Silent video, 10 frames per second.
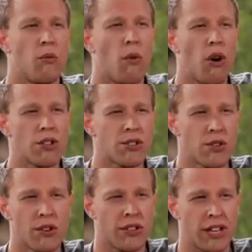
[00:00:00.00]
what
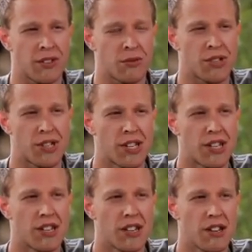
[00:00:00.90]
sort of things would
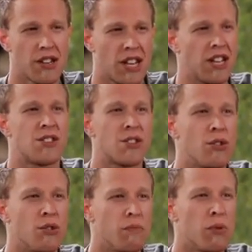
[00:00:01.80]
kids
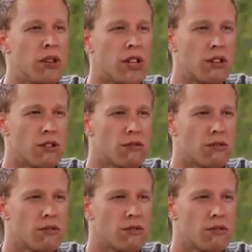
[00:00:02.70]
do to bully you?